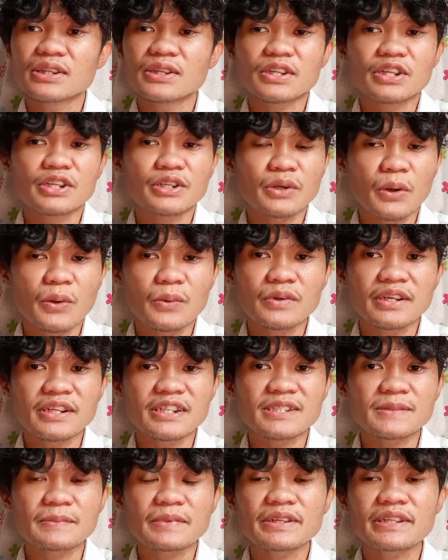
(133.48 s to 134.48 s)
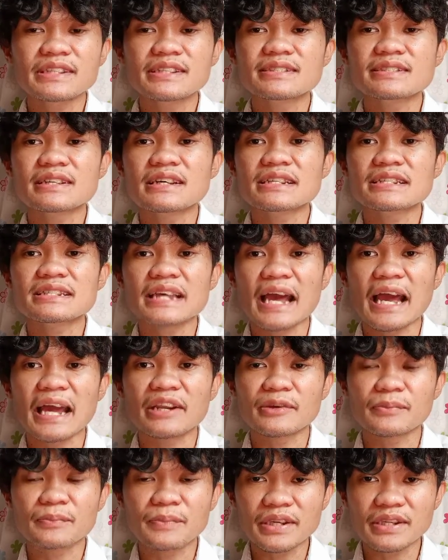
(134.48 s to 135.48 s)
to their own experiences
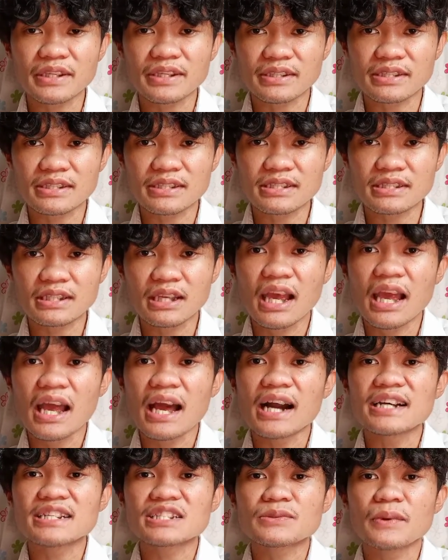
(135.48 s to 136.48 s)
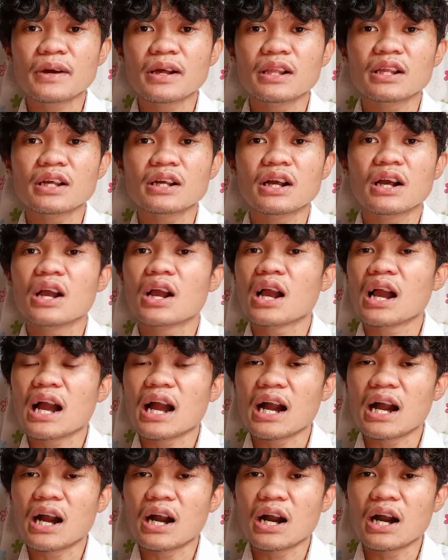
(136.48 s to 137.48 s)
and opinions, as well
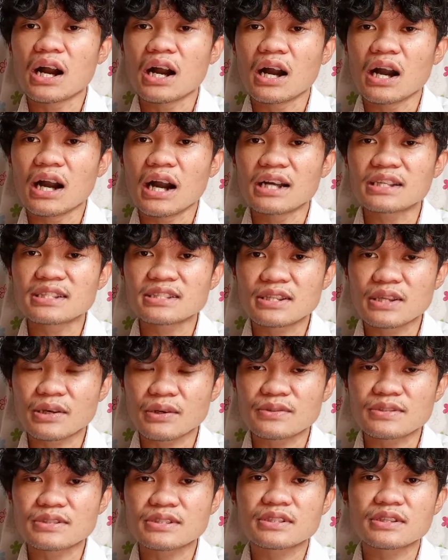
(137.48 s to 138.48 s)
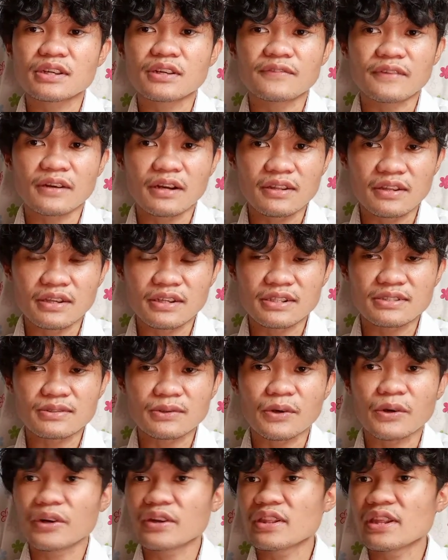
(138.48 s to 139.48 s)
as those of others
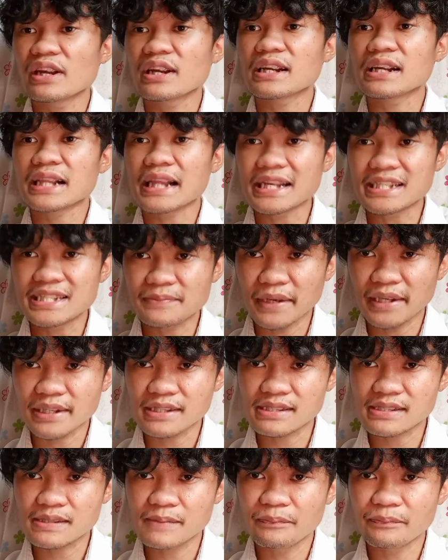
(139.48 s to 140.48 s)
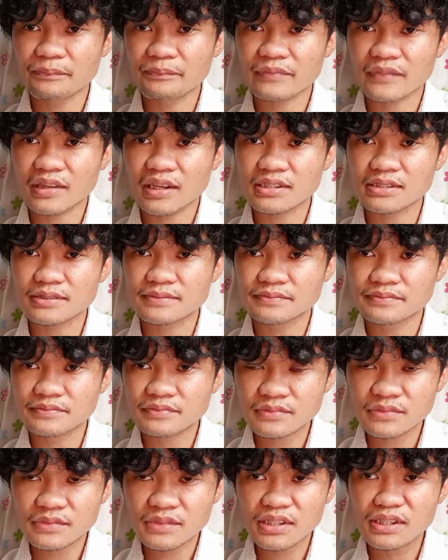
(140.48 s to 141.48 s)
or their classmates.
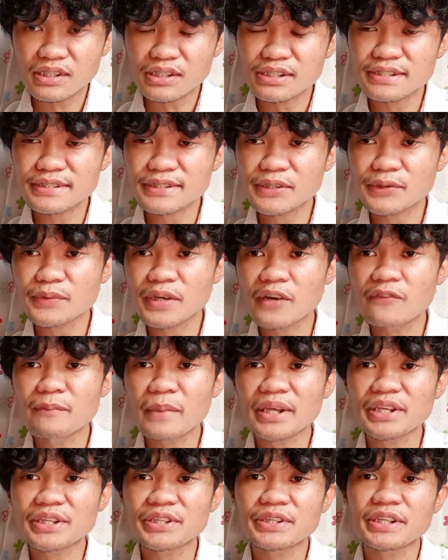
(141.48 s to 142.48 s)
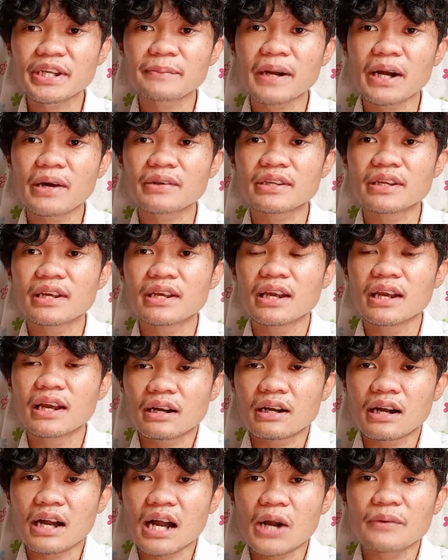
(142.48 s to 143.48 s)
So we have mentioned about
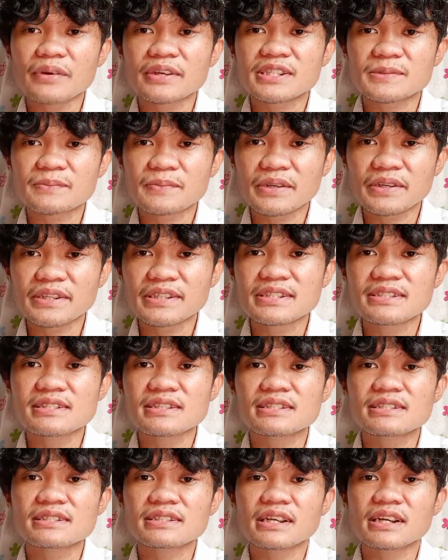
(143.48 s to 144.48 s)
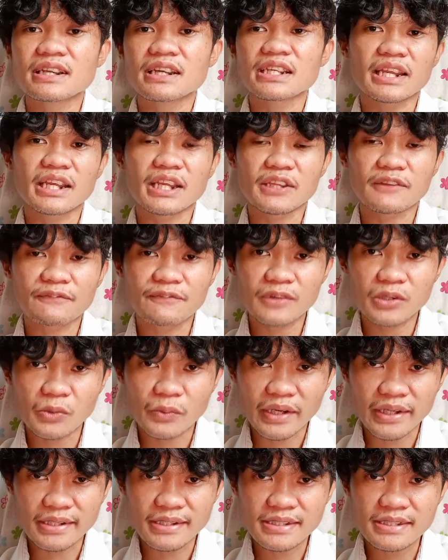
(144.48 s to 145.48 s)
how experiences can
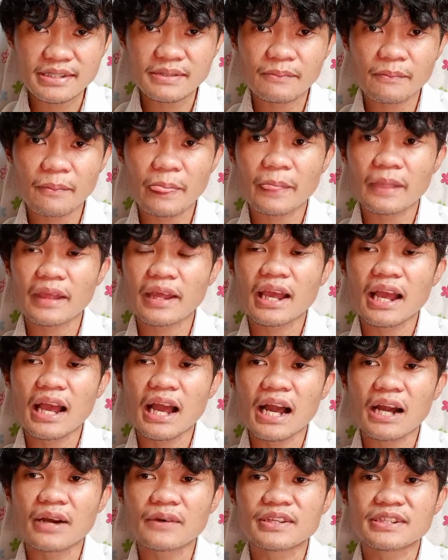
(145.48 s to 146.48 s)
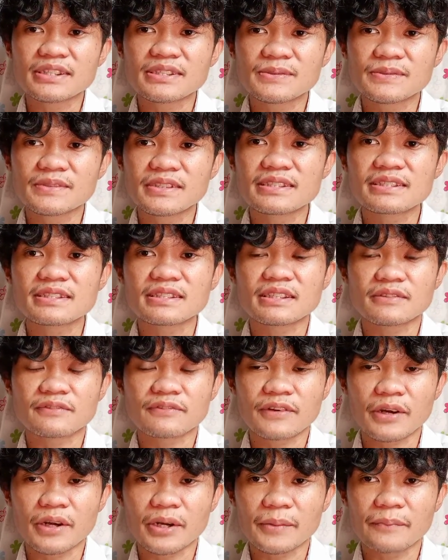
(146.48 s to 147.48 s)
influence how the students
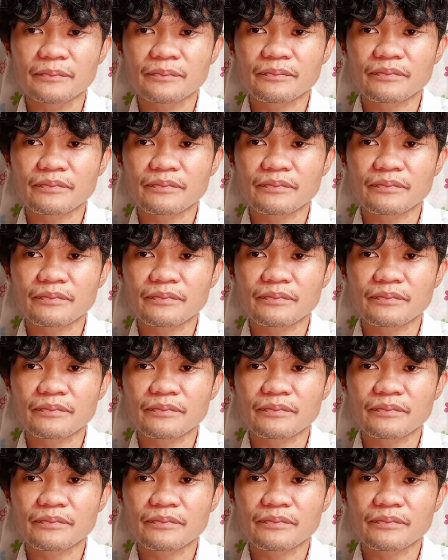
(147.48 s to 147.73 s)
infer.